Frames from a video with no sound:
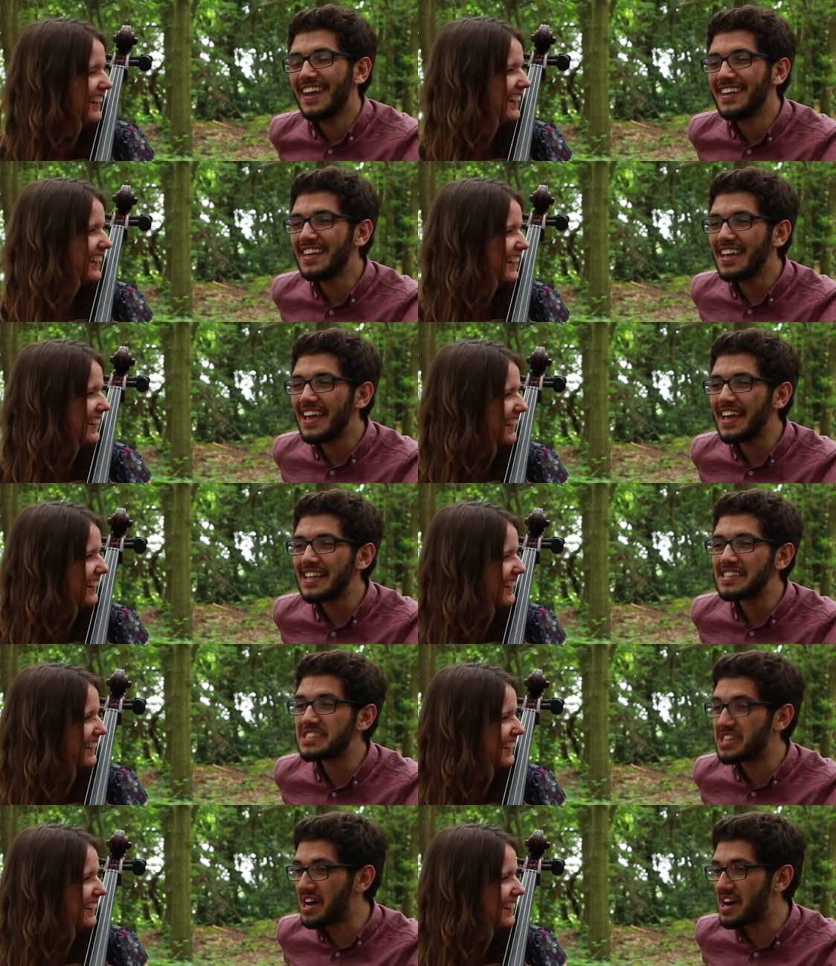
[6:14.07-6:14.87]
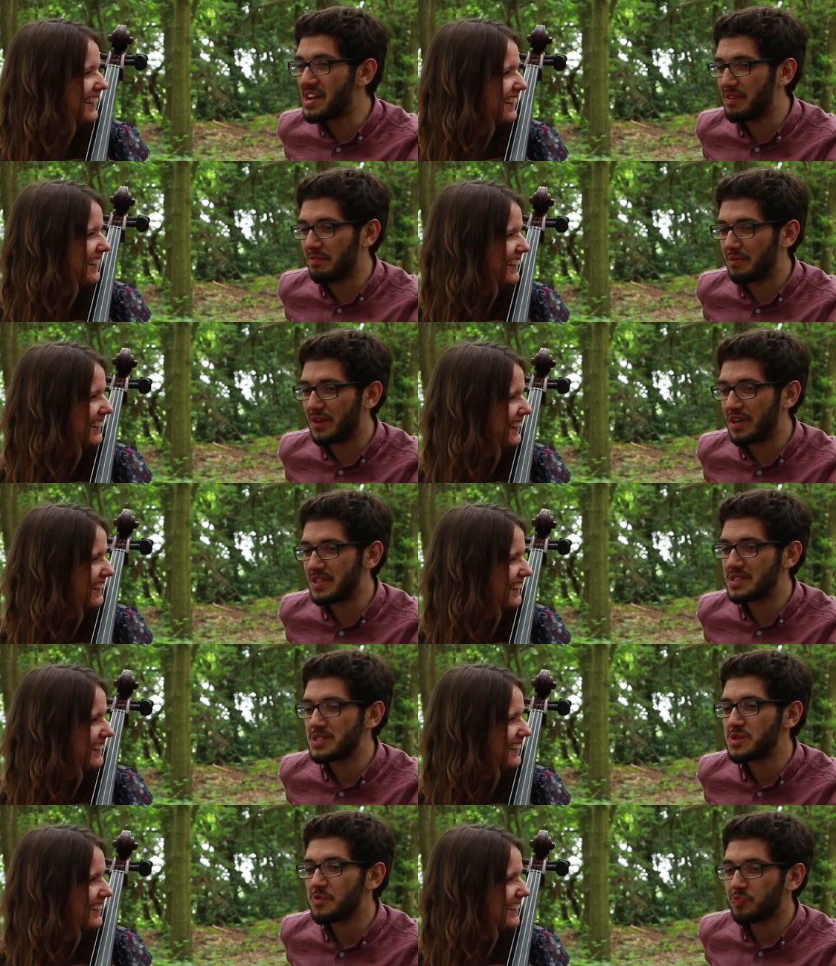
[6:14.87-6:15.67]
Speaker 1: and the time,
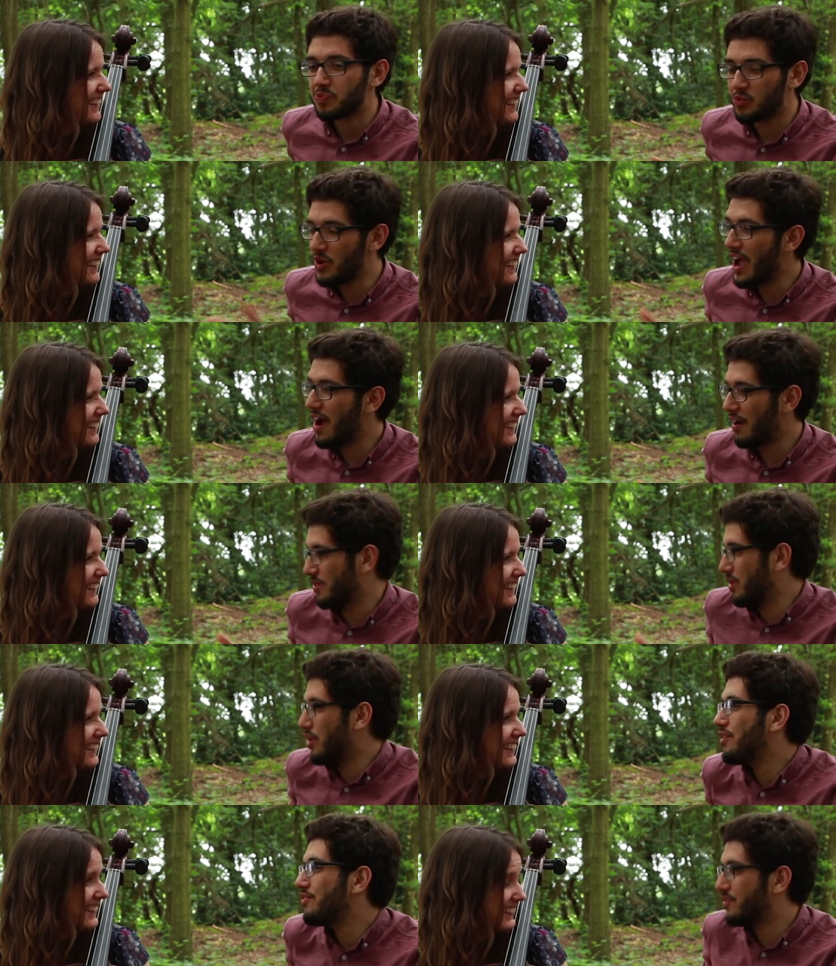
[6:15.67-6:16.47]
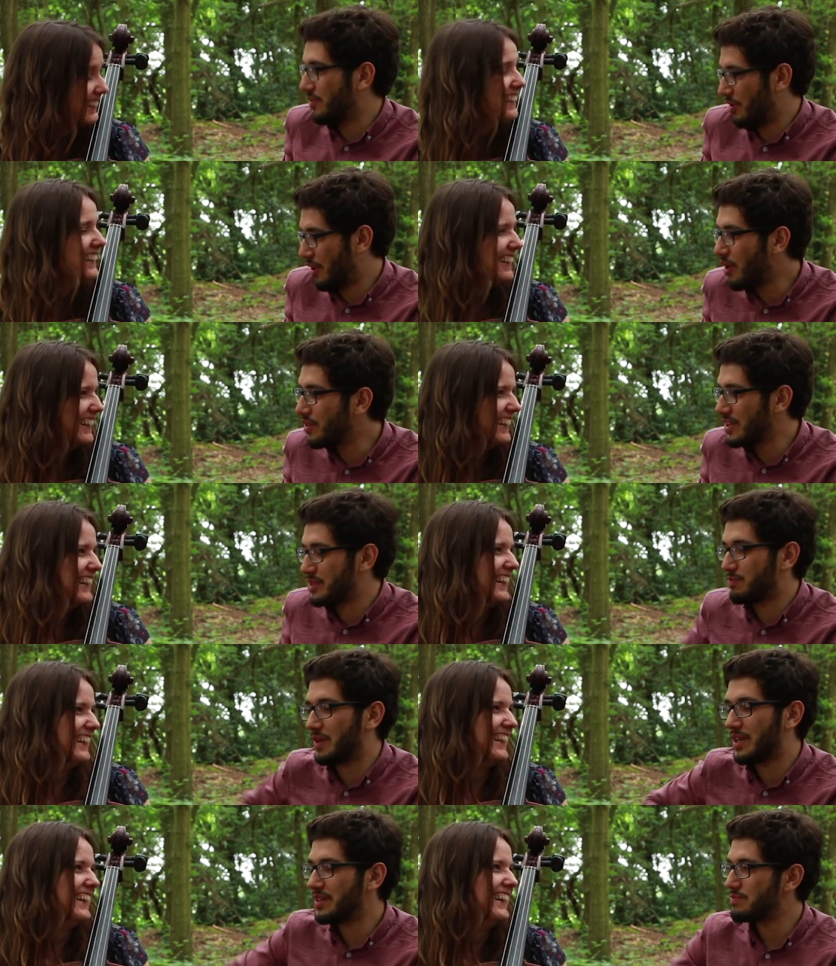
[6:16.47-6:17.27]
because we have, I don't know if you know
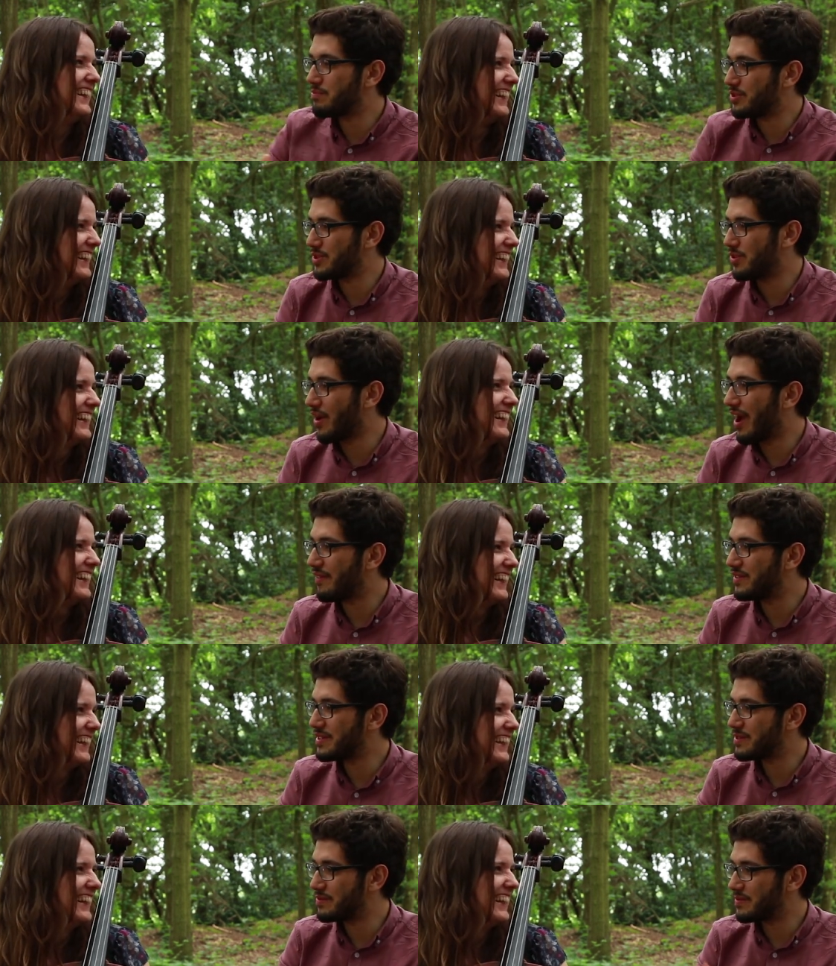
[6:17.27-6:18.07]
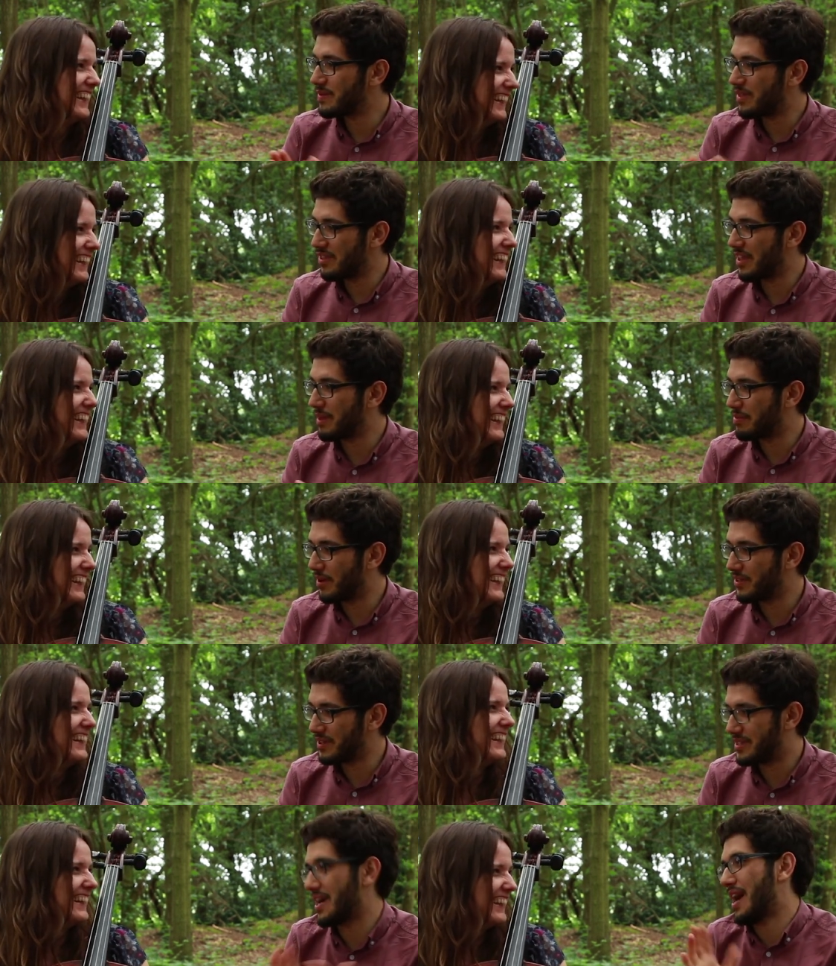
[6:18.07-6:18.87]
this, but in Brazil we have this thing
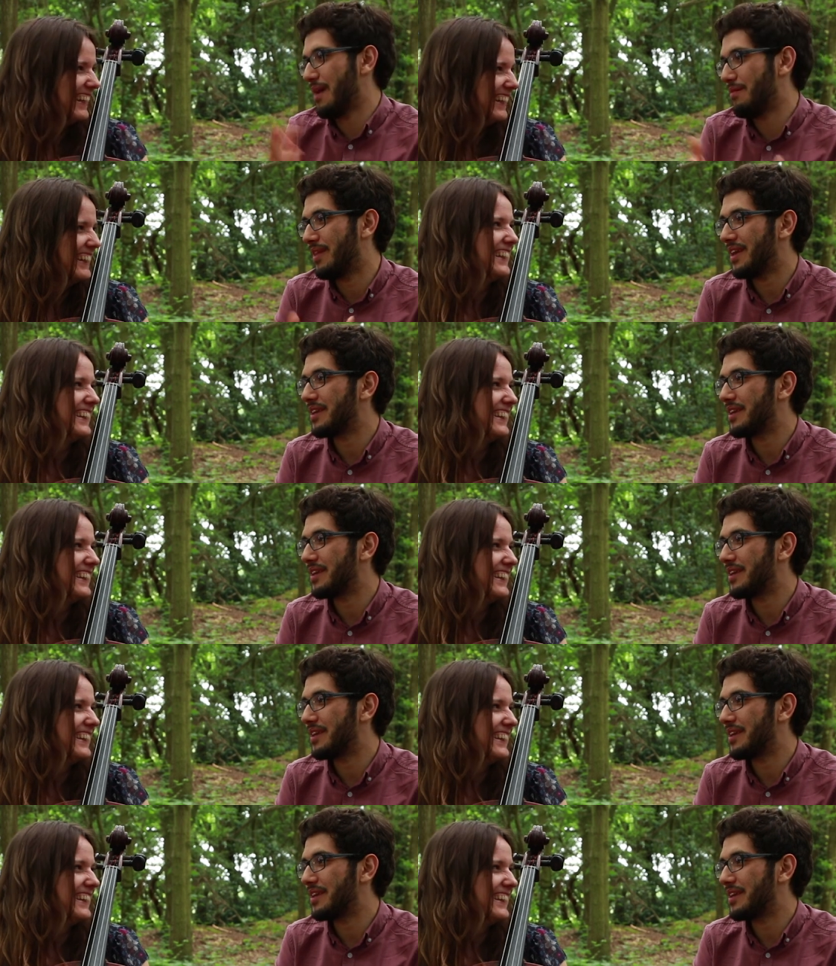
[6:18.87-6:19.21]
about the time.